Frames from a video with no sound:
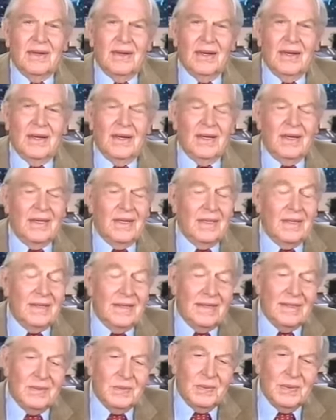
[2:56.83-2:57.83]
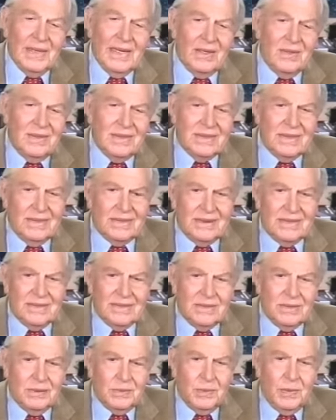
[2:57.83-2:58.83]
Uh, well,
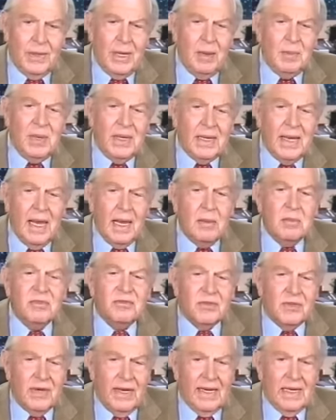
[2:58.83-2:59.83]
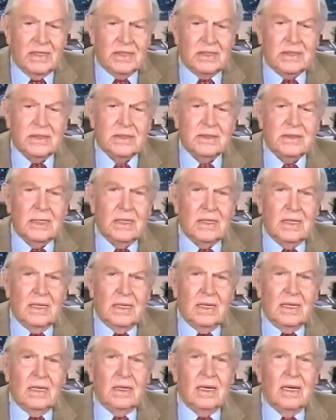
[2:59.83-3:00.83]
we became friends
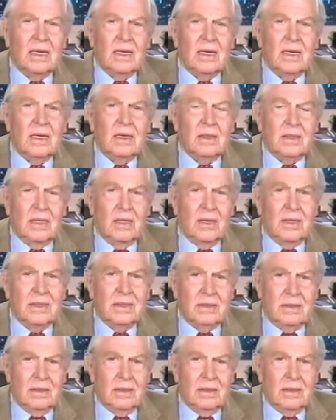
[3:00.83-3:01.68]
uh,